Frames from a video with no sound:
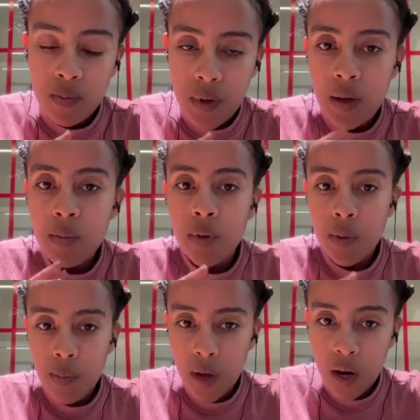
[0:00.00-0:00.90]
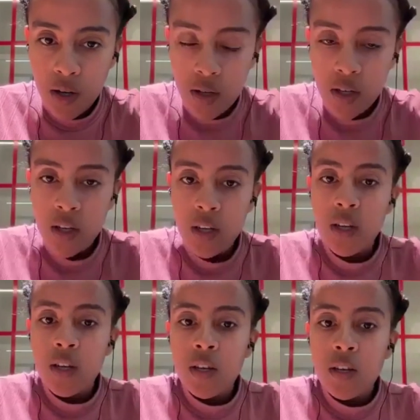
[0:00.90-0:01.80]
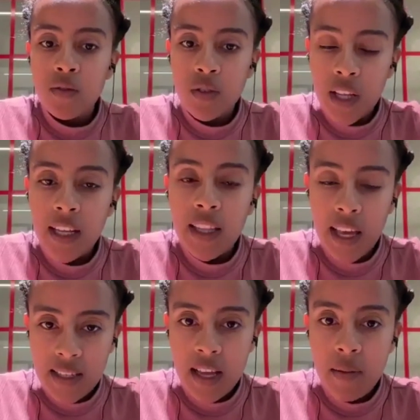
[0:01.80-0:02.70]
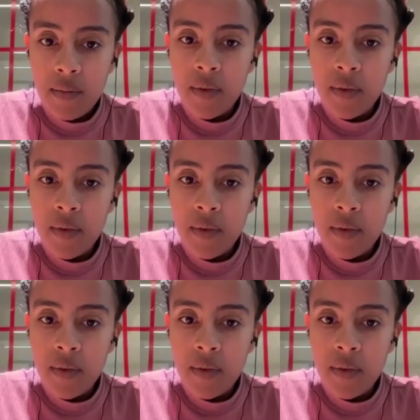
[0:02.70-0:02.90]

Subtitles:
being prepared to take the exam.